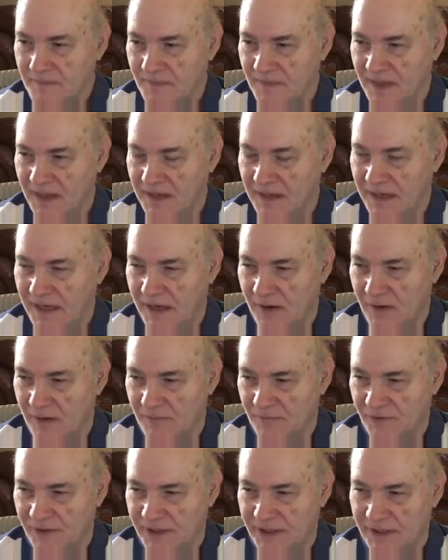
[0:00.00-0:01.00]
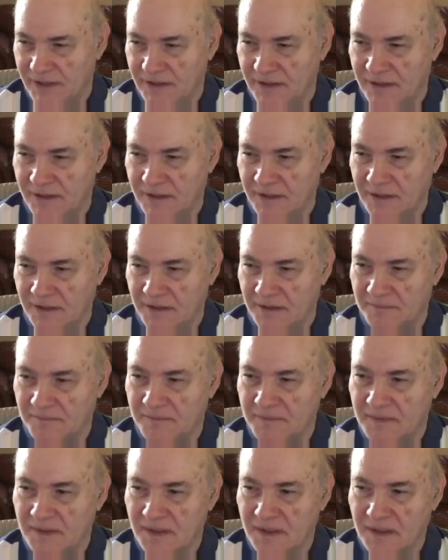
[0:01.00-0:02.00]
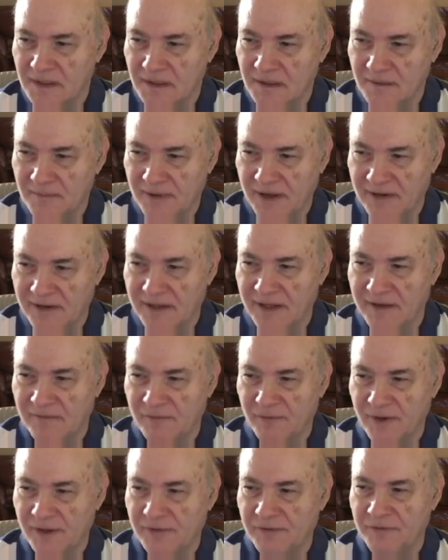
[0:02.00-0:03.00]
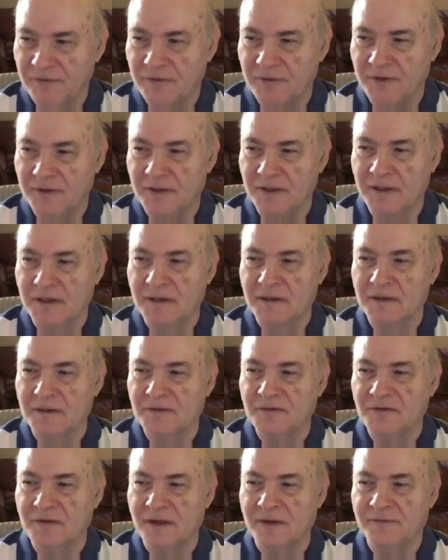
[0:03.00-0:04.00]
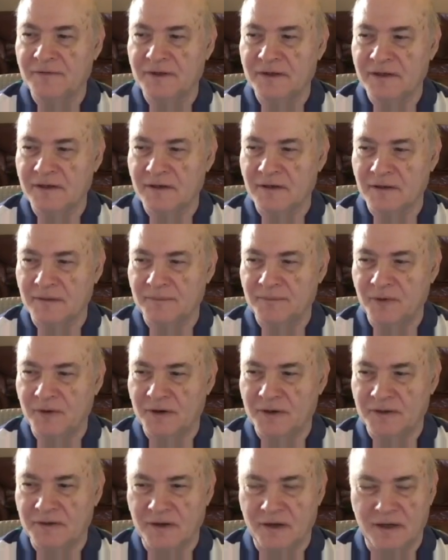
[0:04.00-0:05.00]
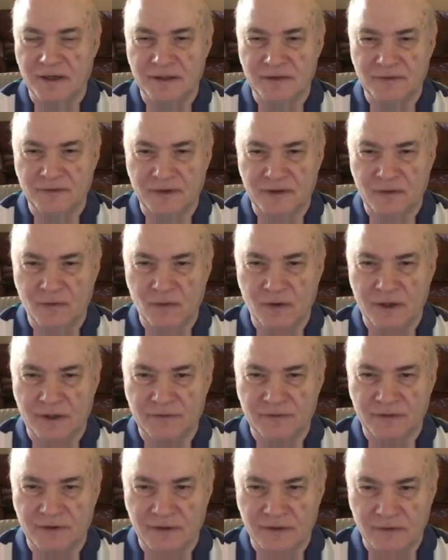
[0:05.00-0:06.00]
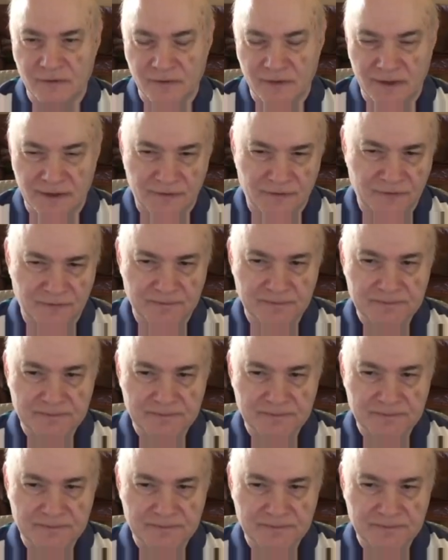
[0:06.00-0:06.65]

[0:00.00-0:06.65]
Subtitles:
And now I'm reading the about halfway through the stuff he did on partons and quarks and gluons.